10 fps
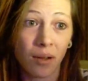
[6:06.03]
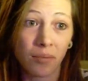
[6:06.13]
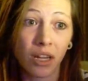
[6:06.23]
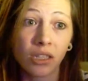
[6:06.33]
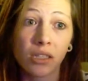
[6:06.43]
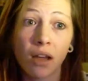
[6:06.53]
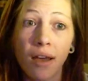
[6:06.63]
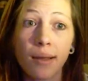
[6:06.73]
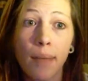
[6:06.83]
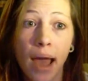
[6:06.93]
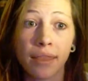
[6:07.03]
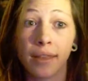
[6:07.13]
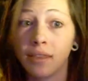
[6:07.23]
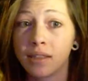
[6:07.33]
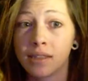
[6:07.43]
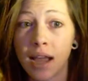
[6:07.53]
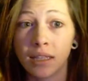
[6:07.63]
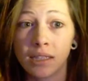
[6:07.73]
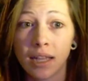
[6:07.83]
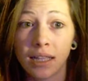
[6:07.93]
There's a ton of math in the
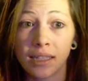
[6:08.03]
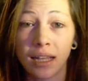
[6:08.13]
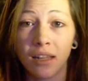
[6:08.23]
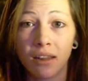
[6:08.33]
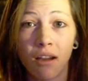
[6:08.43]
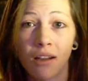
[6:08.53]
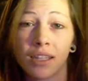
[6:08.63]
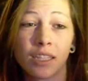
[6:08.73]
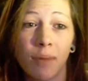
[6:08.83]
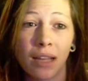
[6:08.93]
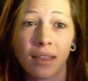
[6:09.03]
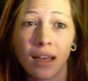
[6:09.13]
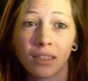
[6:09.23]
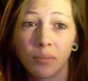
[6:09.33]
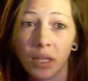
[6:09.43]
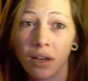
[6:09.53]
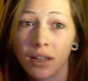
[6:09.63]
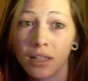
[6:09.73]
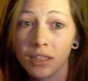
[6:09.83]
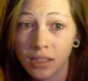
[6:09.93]
science test. I did not expect that, to be
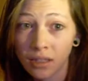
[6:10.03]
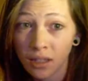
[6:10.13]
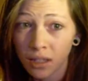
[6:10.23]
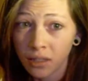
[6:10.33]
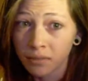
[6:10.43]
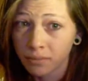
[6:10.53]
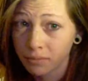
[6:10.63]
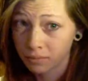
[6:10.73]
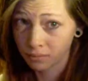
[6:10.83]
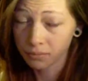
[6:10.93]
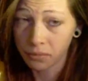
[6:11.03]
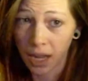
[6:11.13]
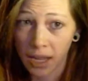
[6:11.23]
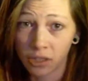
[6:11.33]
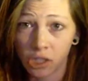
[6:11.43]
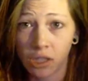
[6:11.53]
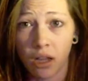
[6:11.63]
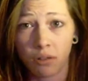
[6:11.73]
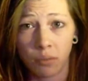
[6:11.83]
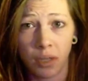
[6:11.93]
honest. I just
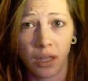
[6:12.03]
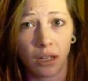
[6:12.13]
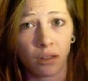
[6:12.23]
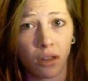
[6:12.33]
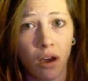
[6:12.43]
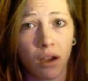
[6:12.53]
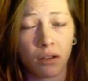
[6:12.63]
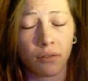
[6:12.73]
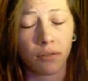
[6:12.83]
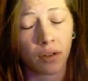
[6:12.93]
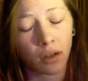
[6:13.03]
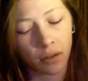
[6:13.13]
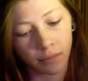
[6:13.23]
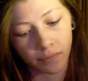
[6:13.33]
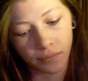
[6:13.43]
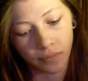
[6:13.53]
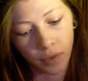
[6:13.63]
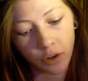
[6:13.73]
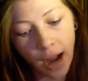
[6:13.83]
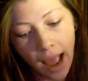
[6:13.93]
thought it would be like a lot of
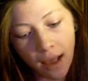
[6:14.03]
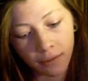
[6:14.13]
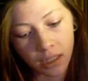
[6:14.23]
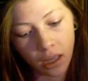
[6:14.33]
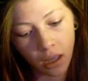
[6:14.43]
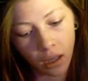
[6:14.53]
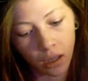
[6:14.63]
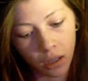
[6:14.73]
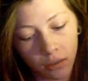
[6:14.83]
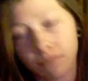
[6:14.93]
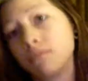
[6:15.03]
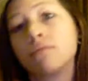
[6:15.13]
graphs and